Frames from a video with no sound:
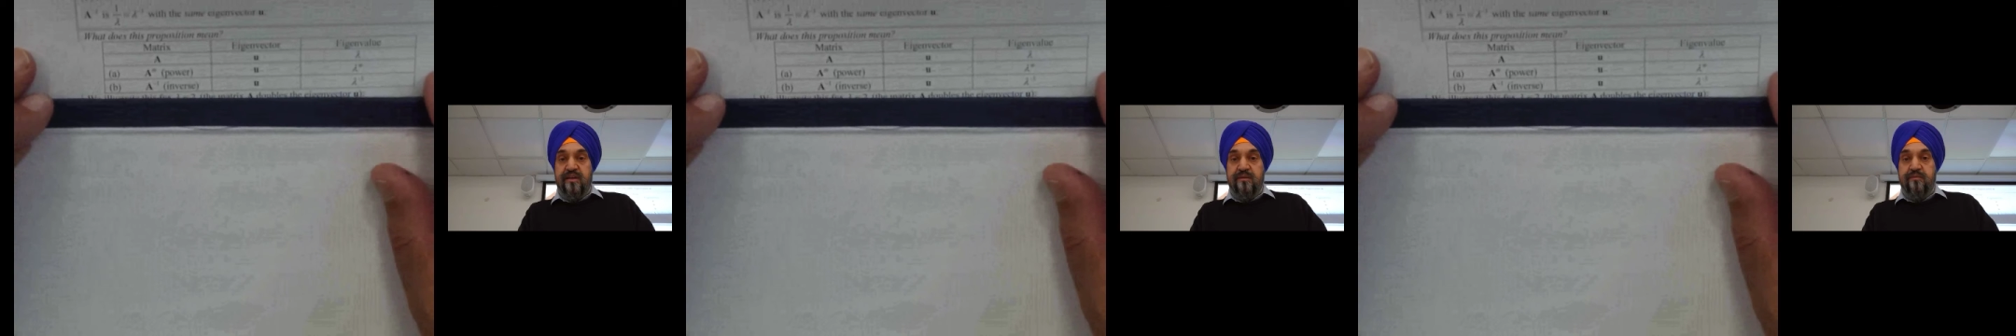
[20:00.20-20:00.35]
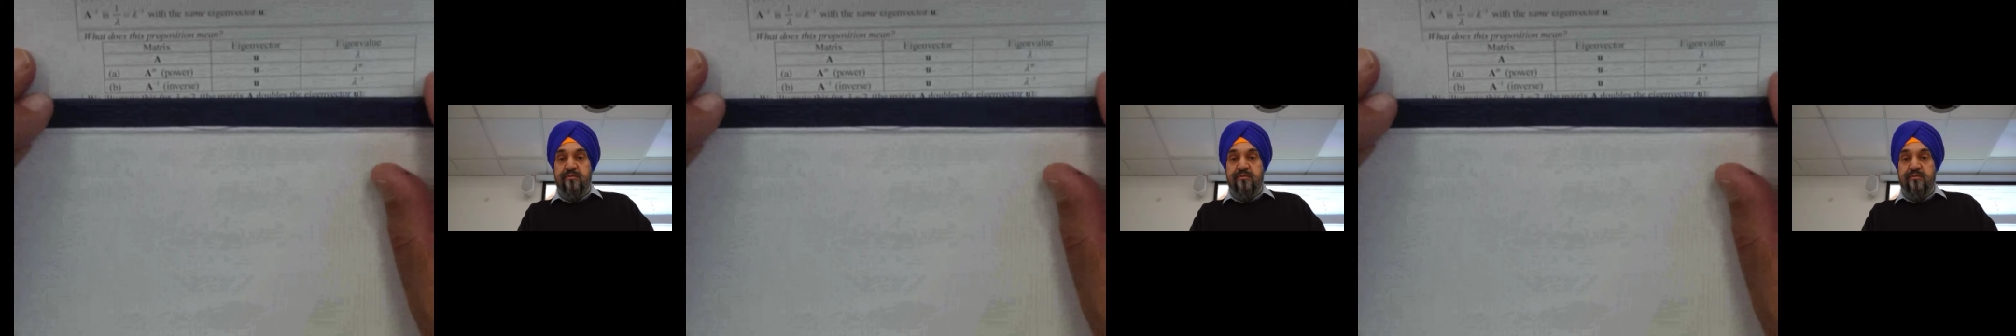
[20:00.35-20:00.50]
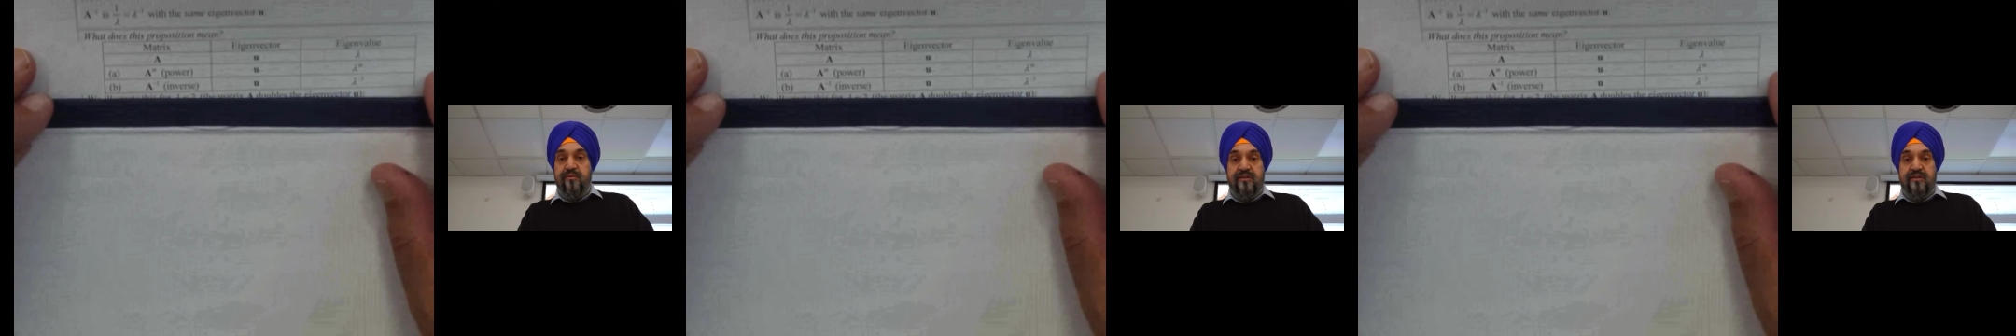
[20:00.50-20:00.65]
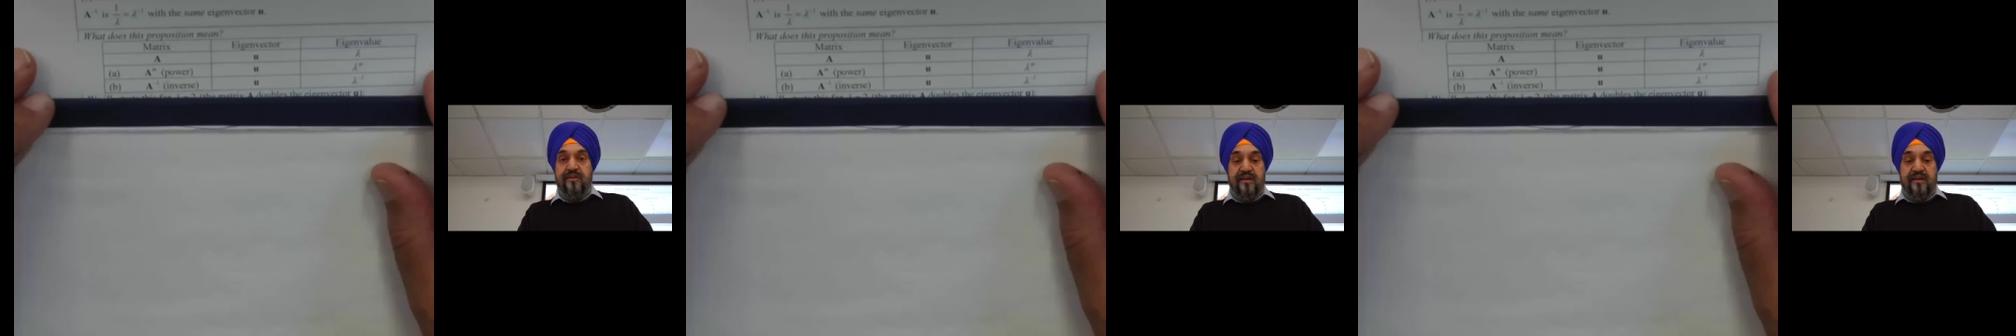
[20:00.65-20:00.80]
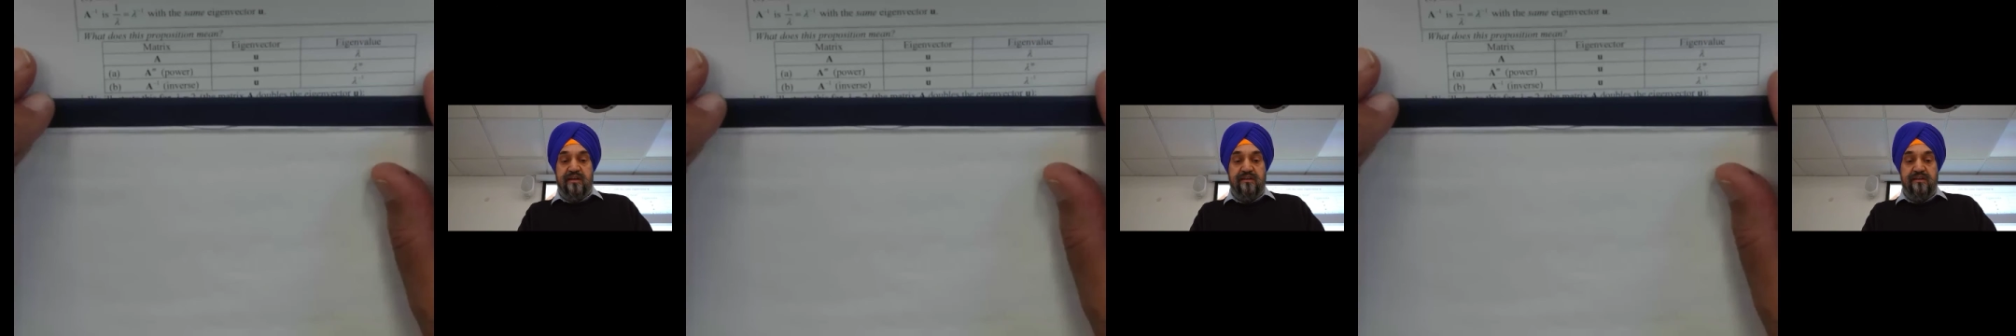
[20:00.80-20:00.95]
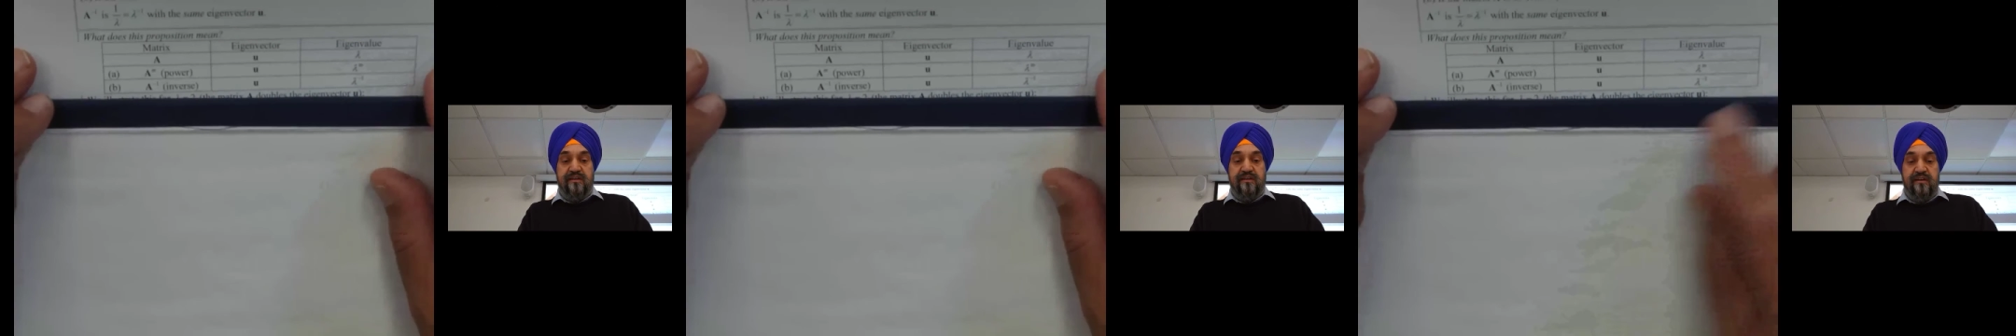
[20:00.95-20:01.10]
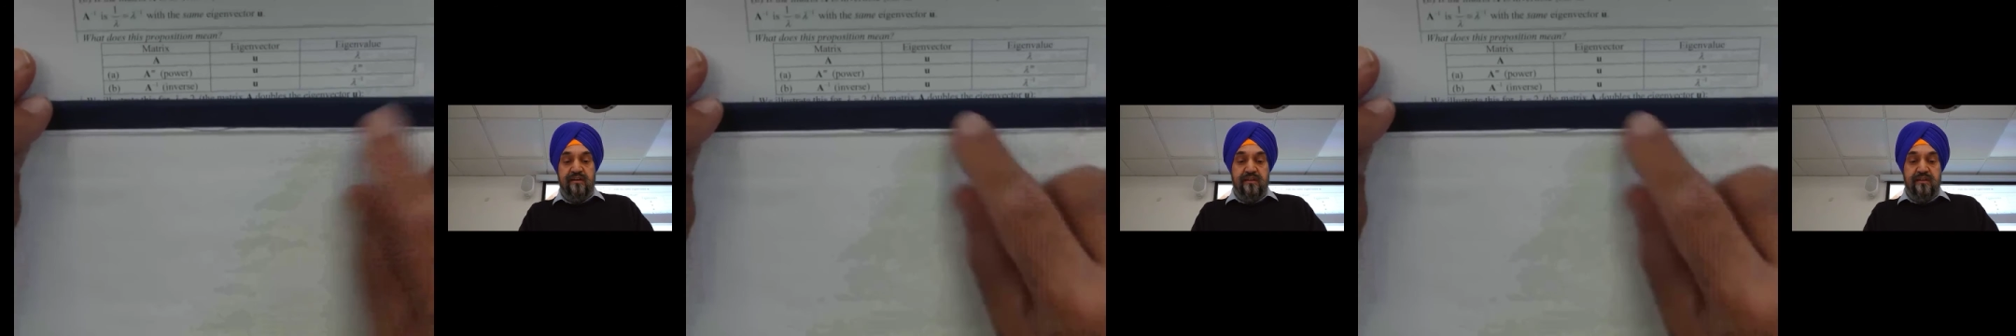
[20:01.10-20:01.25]
This is what you get.
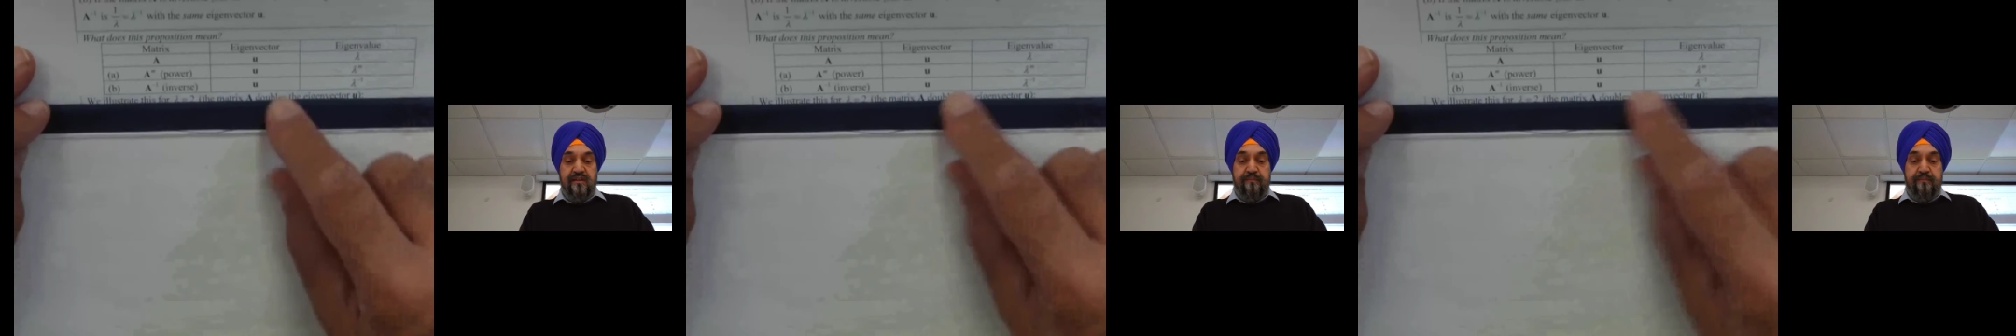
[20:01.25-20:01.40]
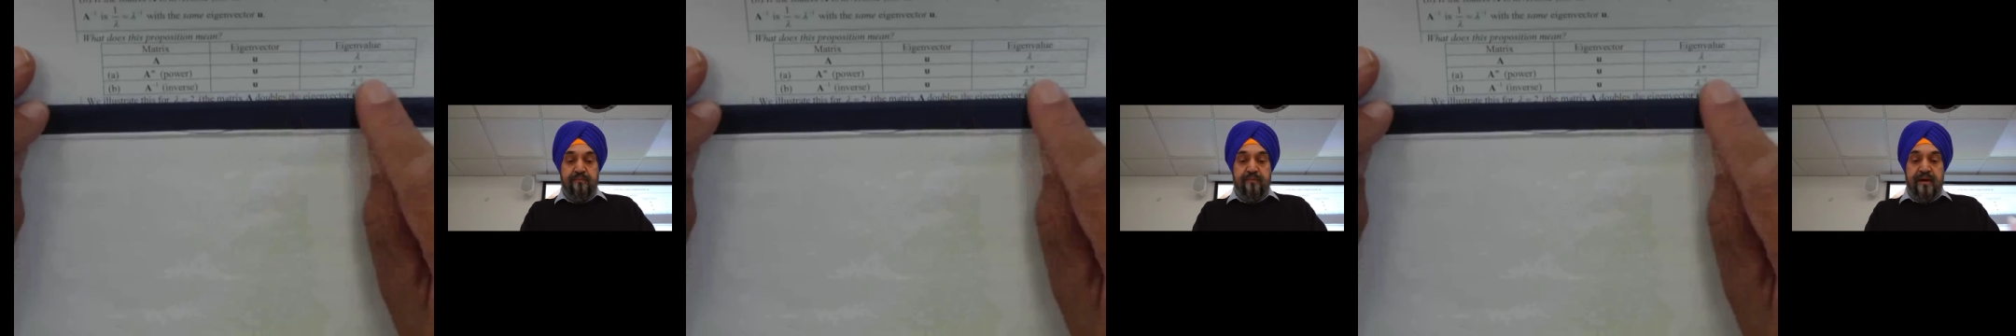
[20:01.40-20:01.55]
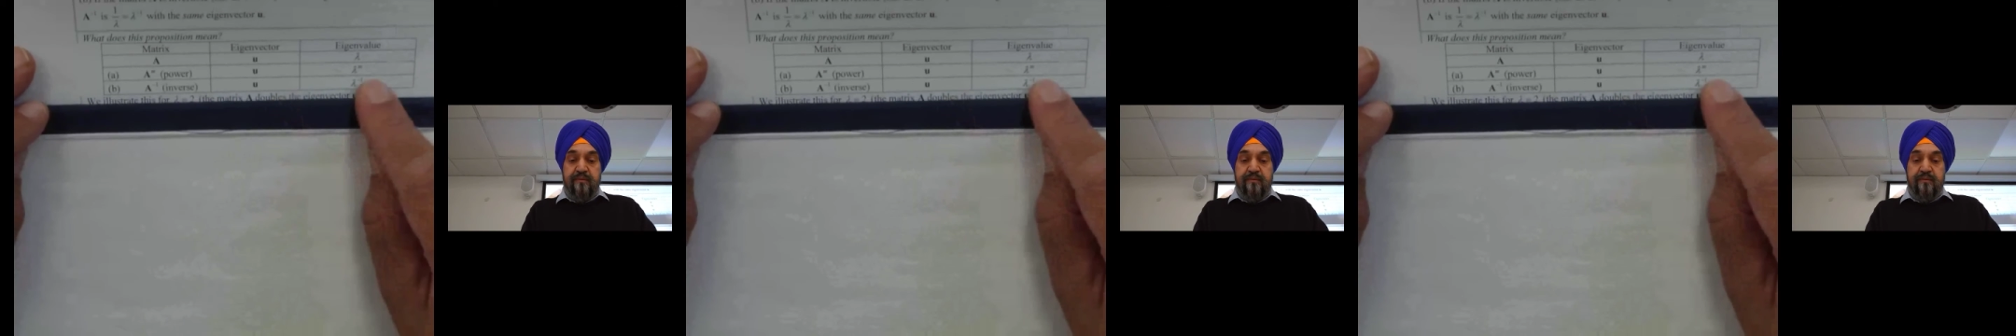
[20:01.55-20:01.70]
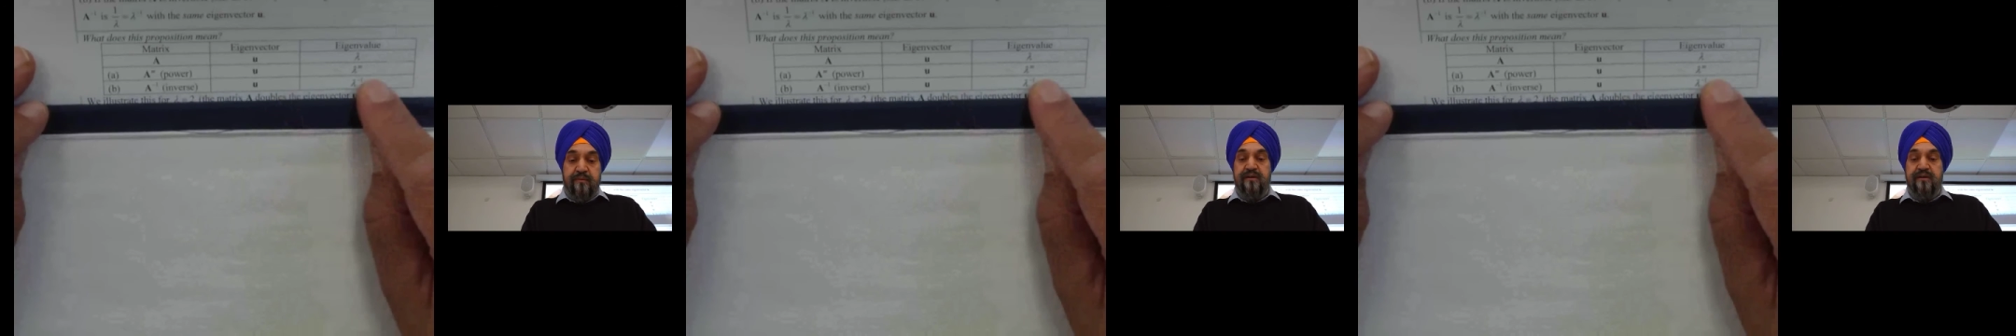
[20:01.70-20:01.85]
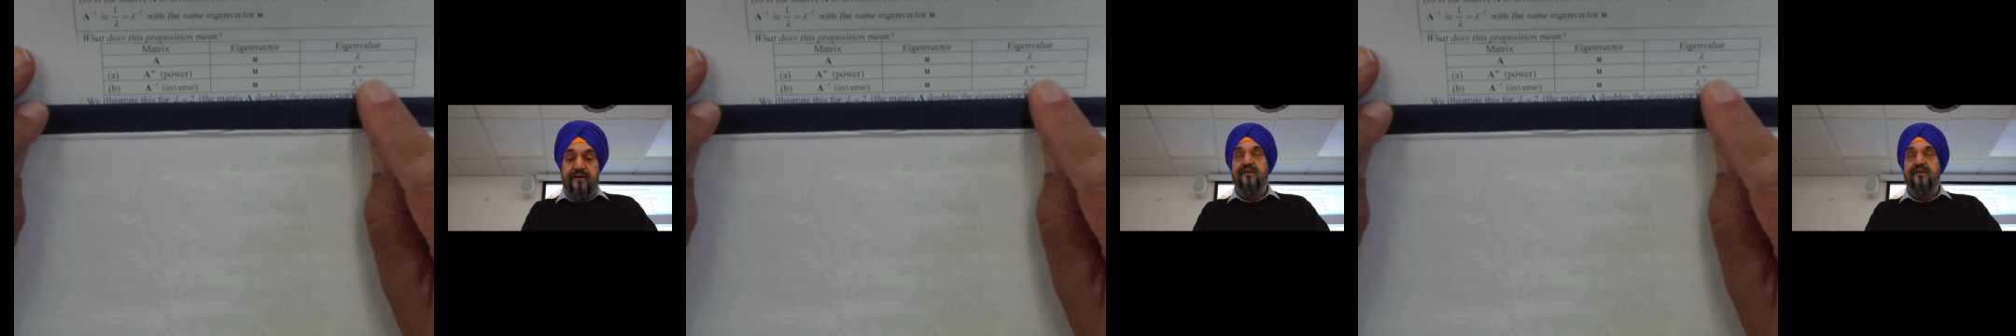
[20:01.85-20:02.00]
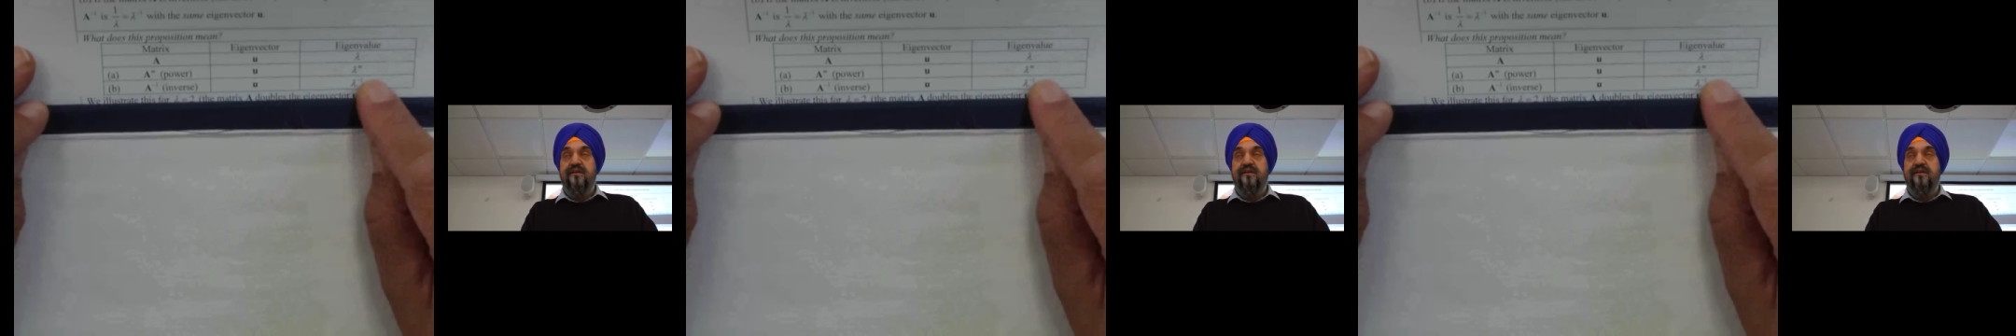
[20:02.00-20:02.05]
The power